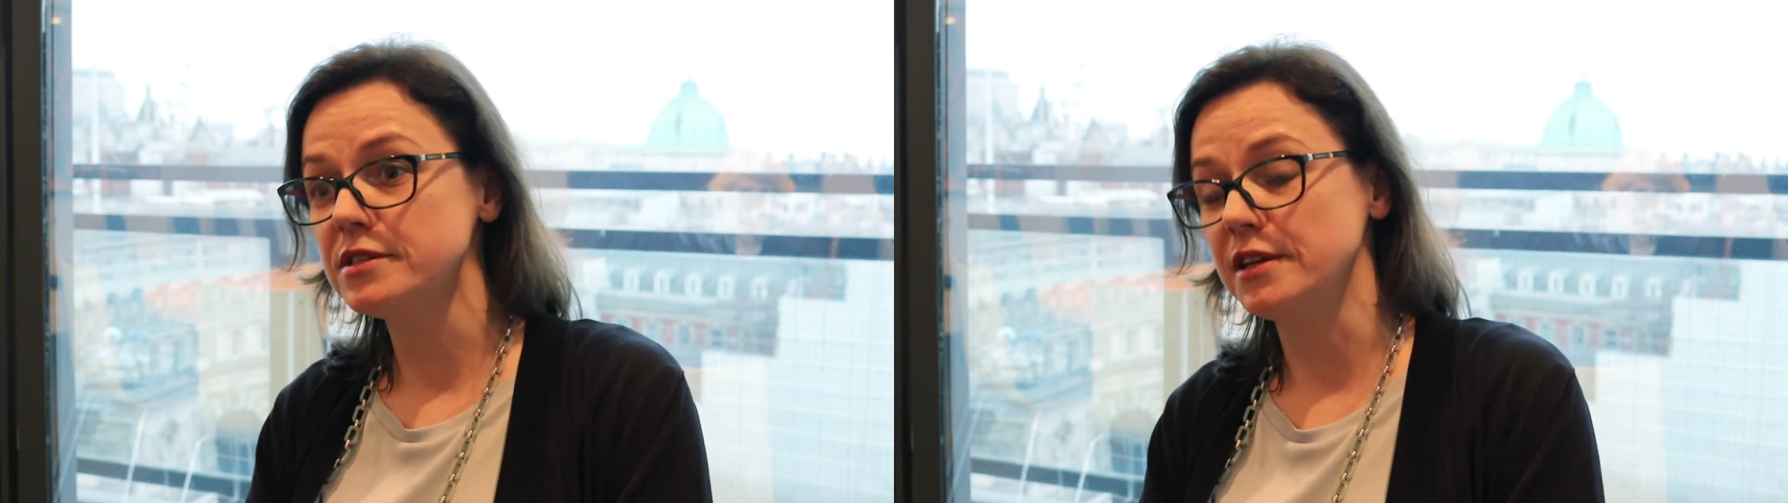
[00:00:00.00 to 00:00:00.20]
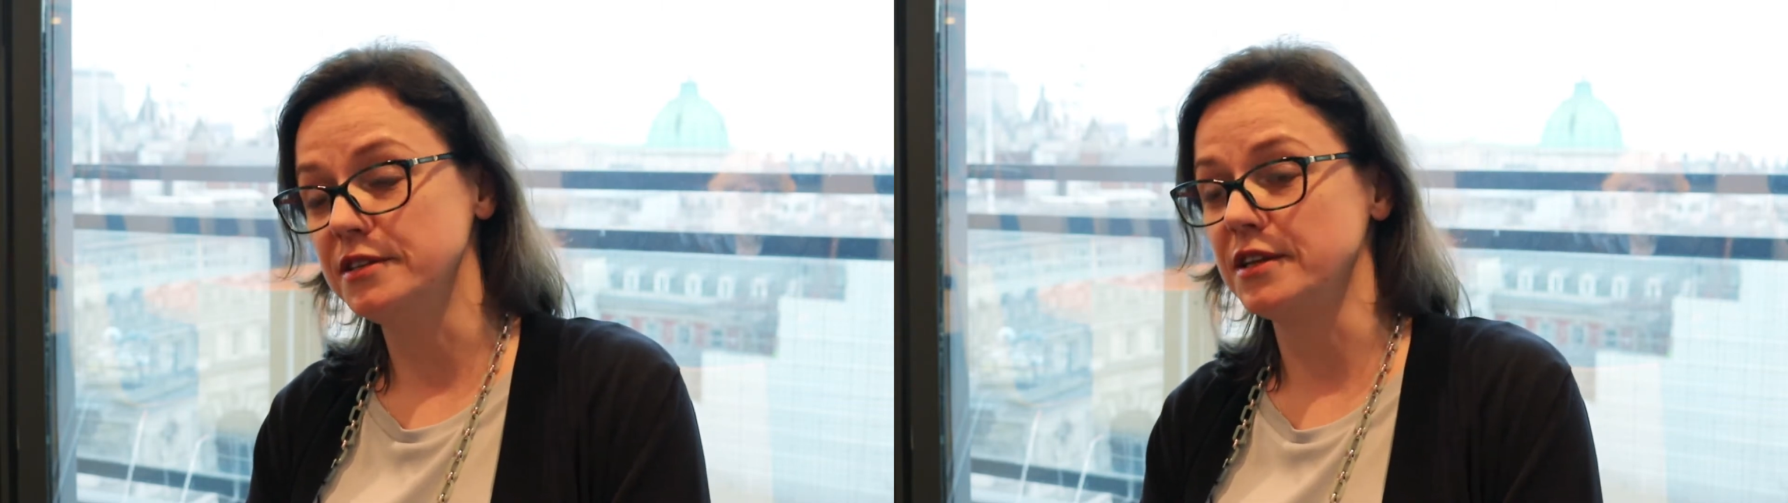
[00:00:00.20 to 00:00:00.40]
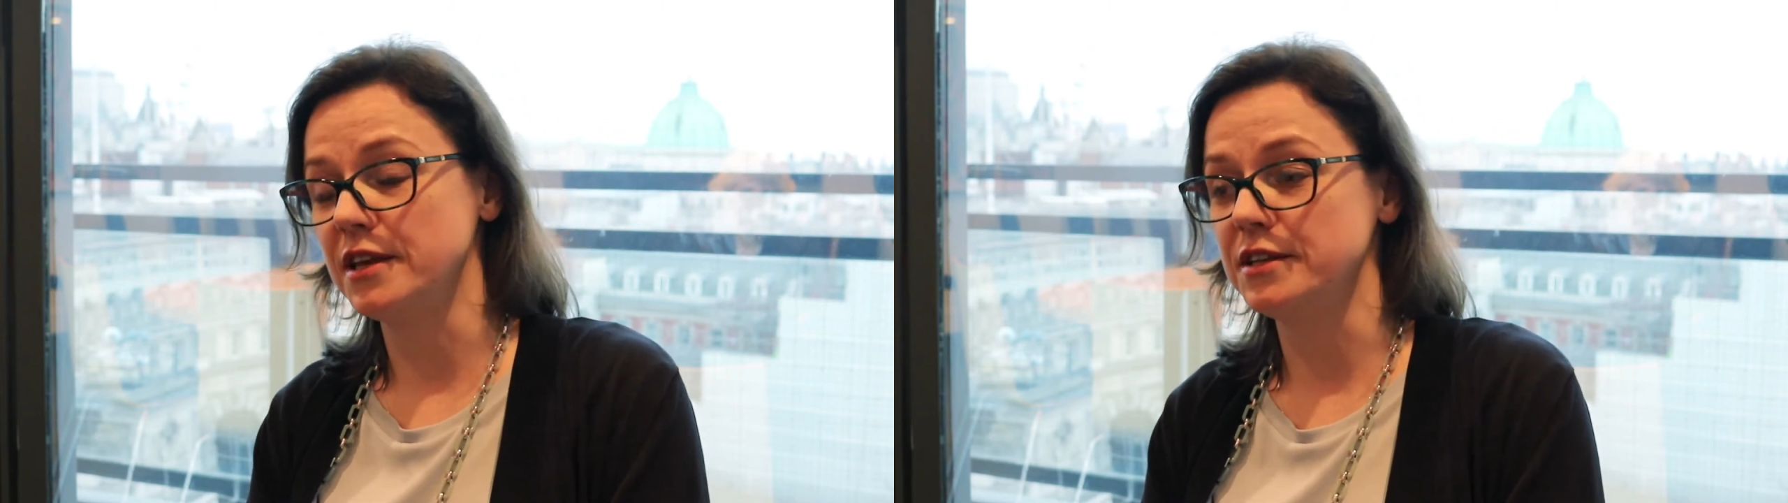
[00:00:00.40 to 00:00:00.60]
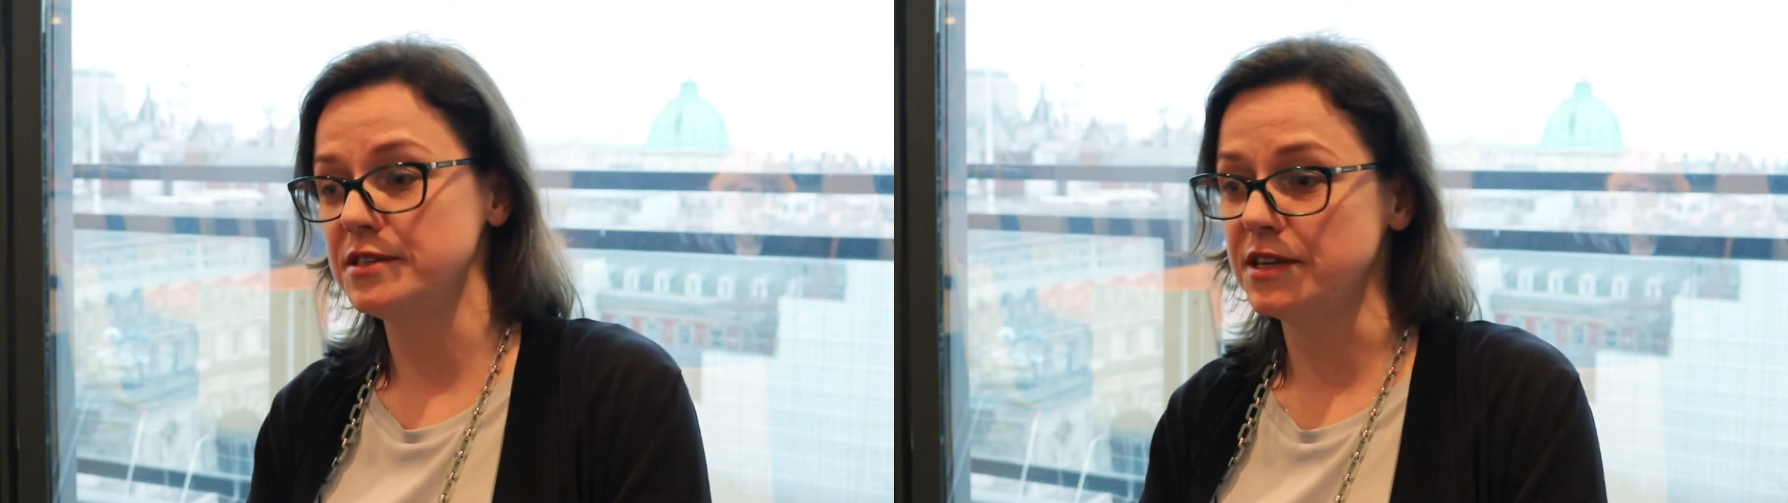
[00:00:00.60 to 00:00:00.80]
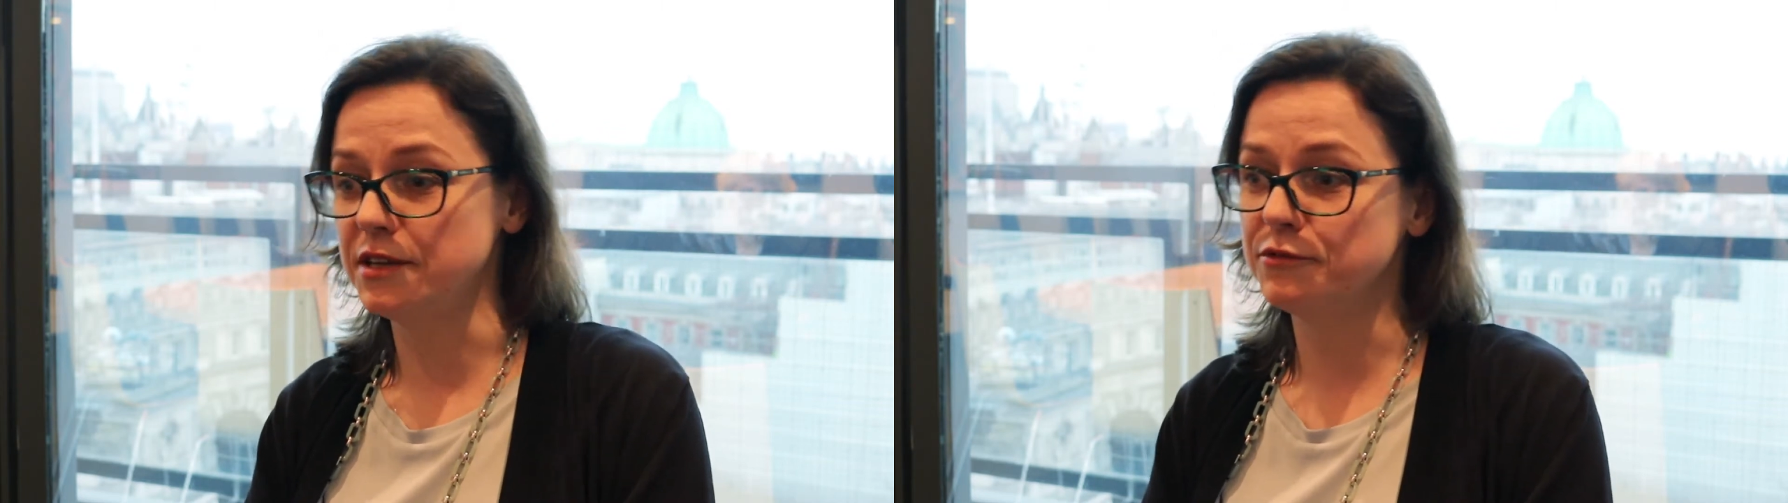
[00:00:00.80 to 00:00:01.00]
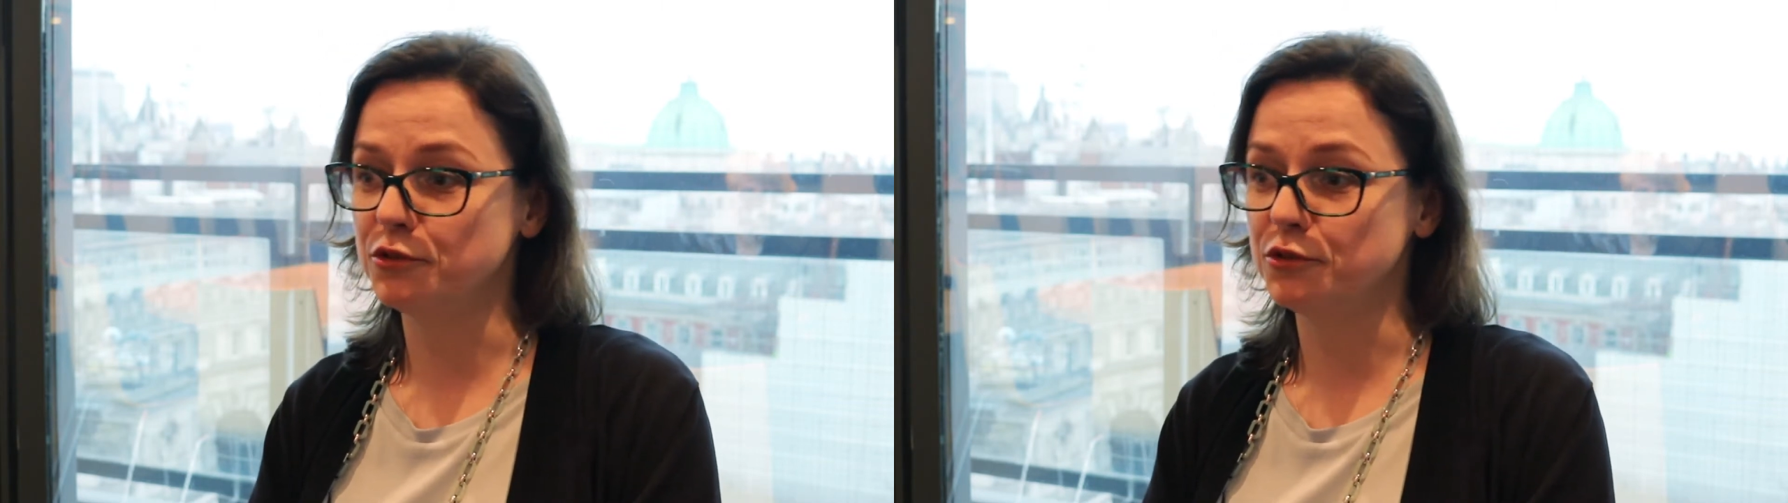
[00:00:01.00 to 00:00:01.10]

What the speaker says: And again, saying